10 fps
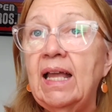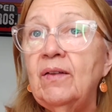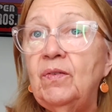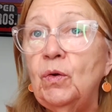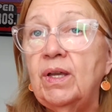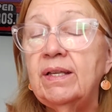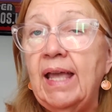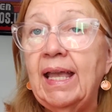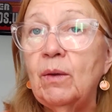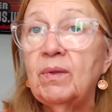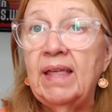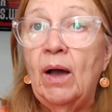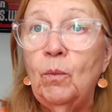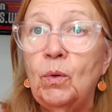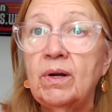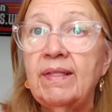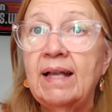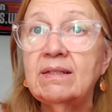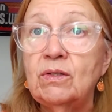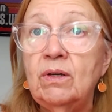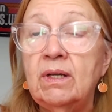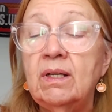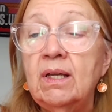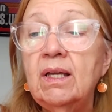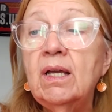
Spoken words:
And if you can take it without water, that's good.